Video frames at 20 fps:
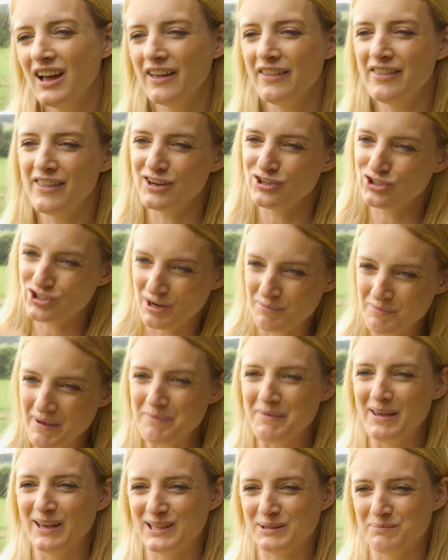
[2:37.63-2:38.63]
and then she
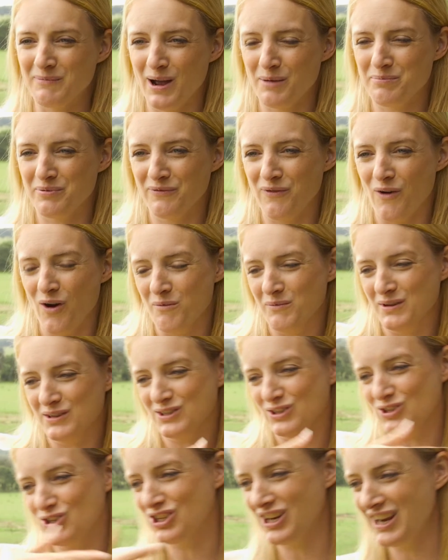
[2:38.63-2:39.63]
mimics my
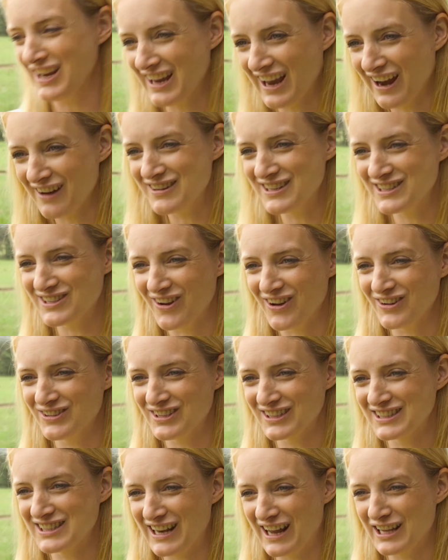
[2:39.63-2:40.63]
performance, and she carries on,
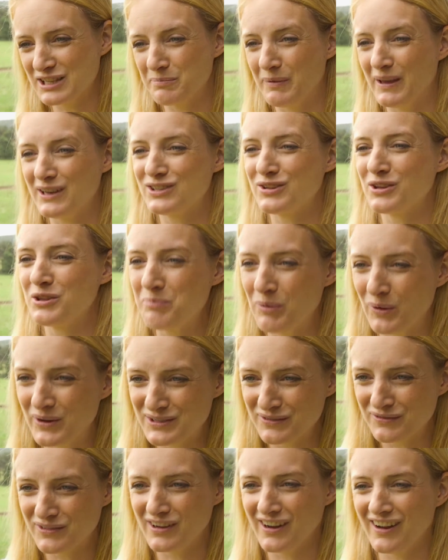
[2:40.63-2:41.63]
does the next bit to the
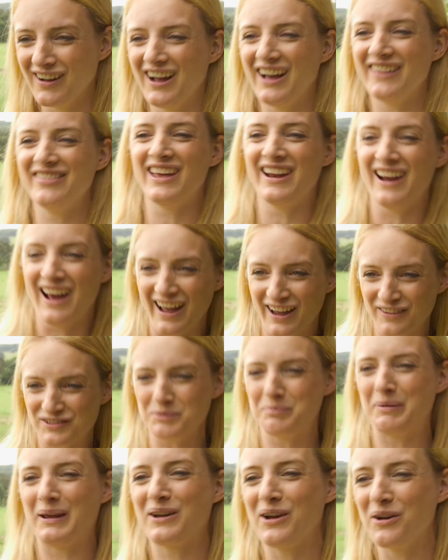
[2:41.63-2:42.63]
point of cut, and then I have
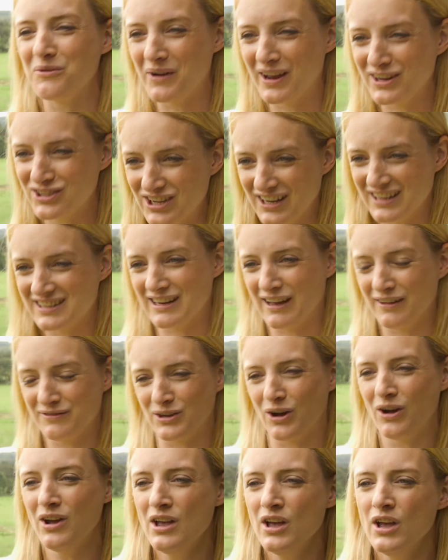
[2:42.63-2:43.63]
to pick up where she's
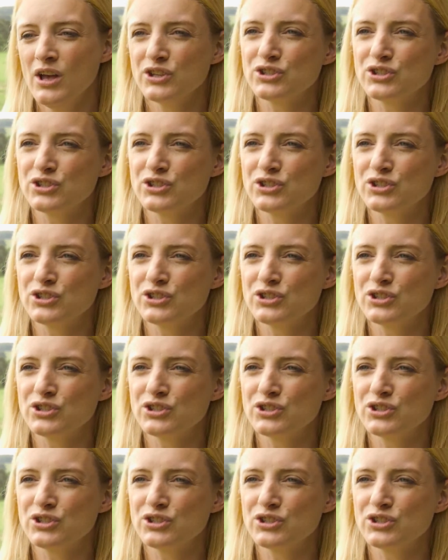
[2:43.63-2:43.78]
left off.